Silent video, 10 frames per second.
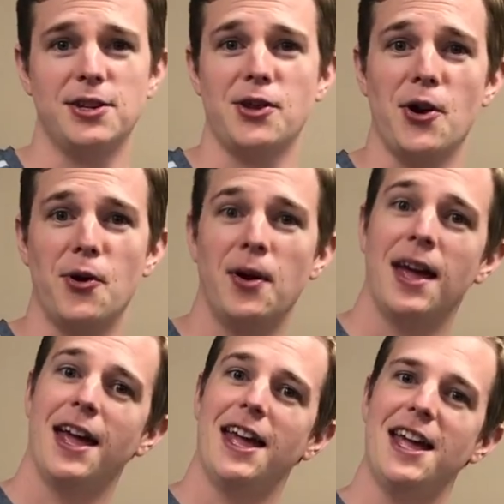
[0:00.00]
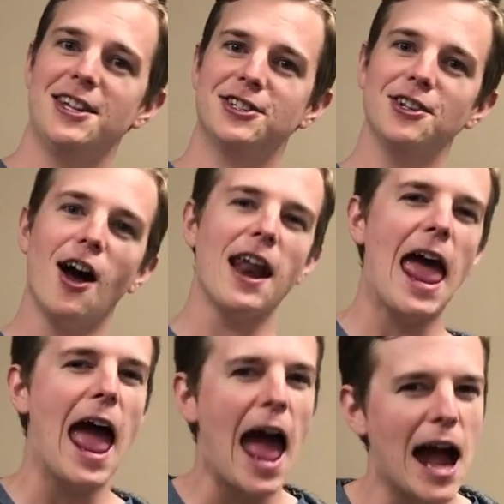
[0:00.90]
so it's not
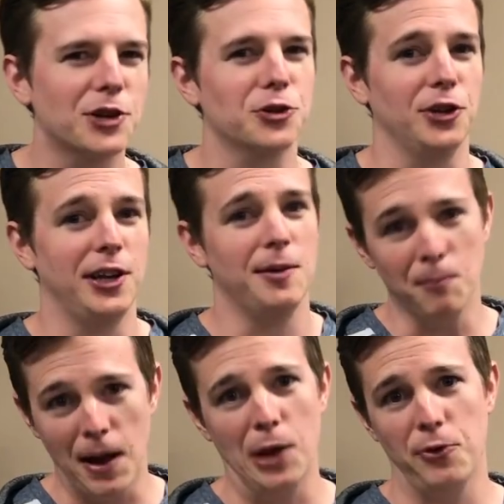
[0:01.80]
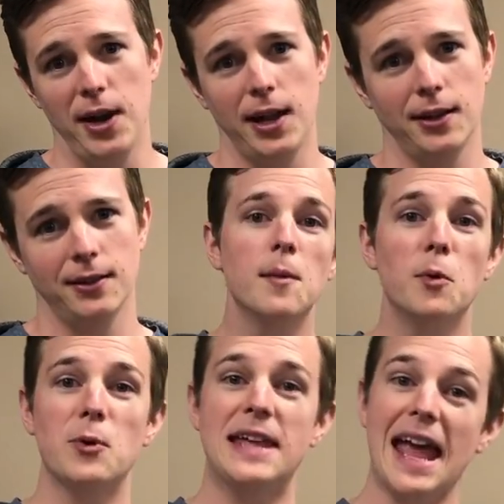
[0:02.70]
actually mind reading,
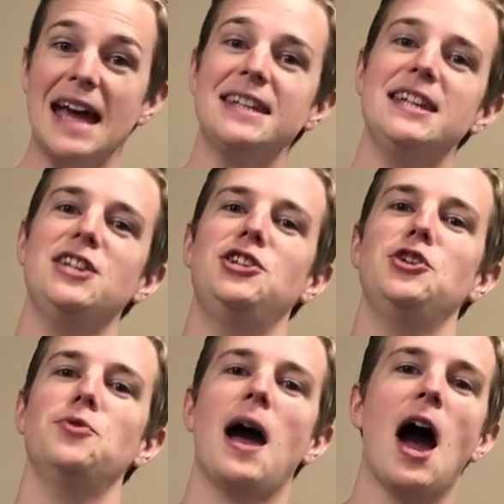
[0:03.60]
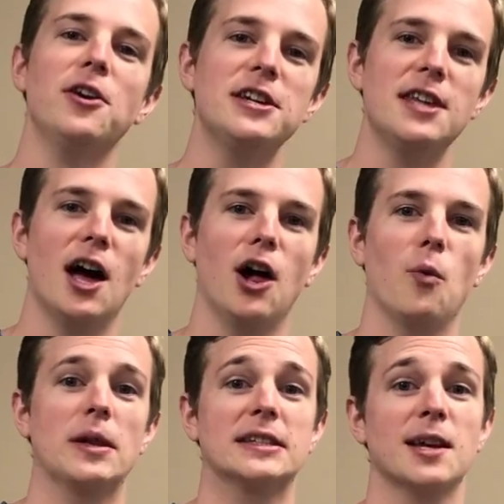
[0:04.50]
but we can teach you how to tell
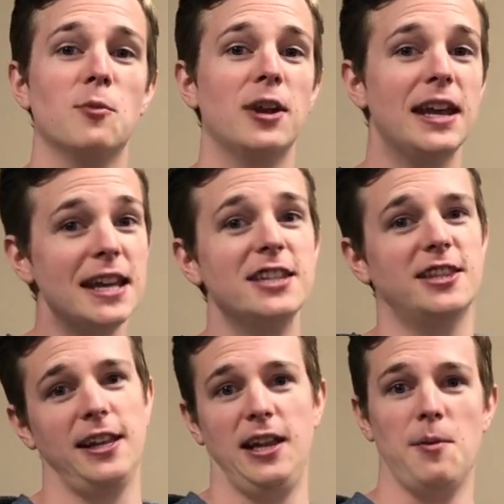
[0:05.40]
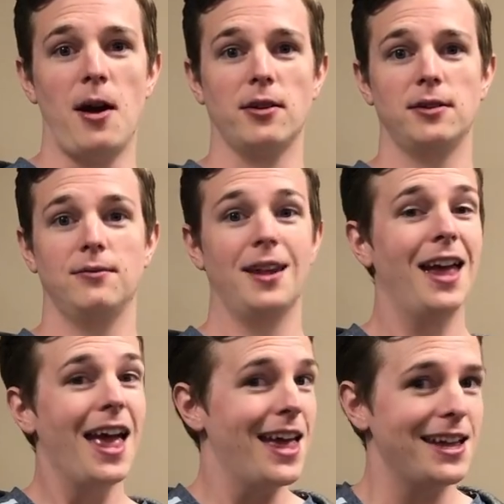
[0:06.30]
what someone is thinking about.
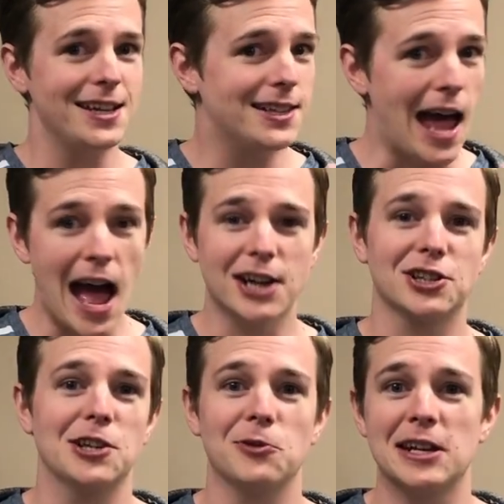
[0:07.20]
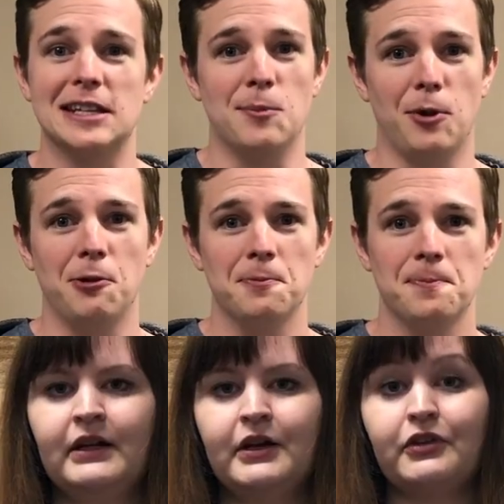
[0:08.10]
It's actually really simple.
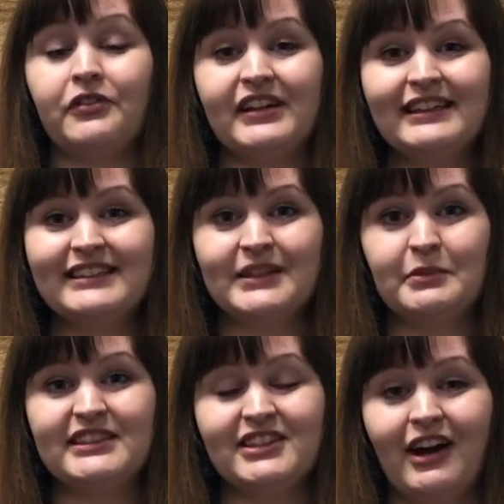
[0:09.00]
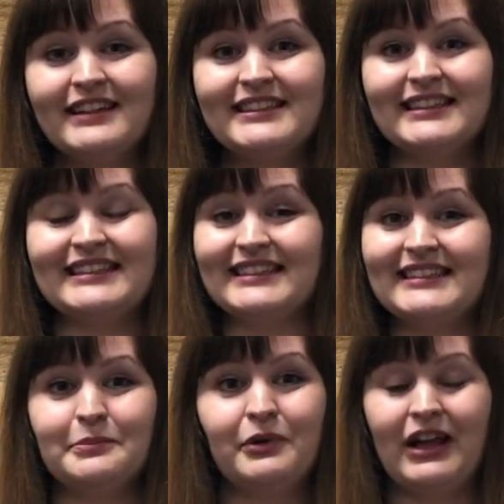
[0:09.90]
Revealing someone's thoughts is as
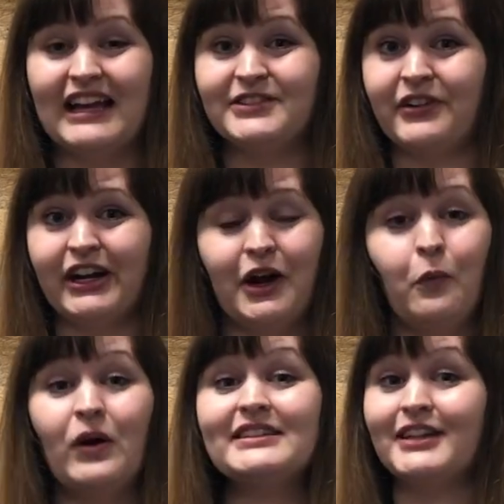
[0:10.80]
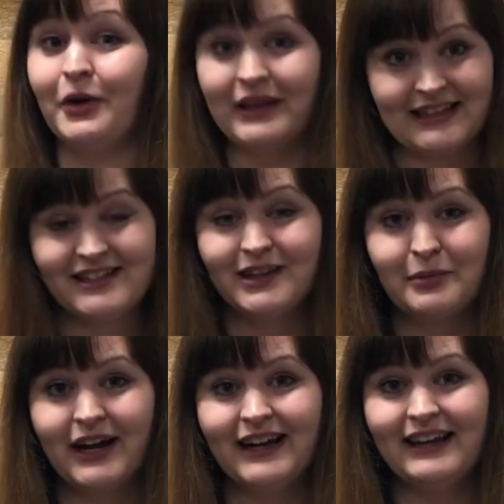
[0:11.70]
simple as figuring out what's going into their
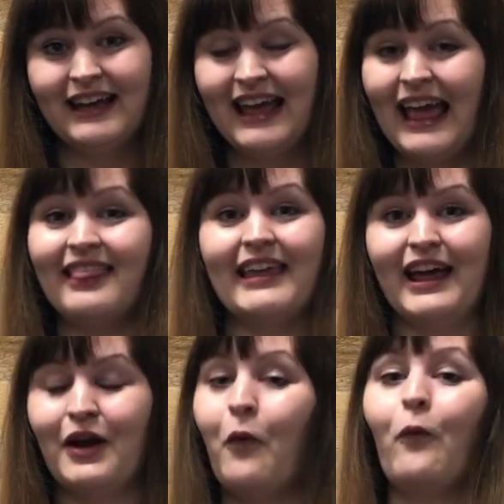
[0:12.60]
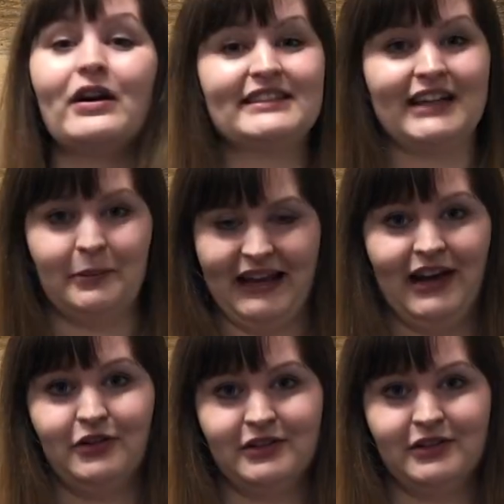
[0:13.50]
brain and then what's coming out.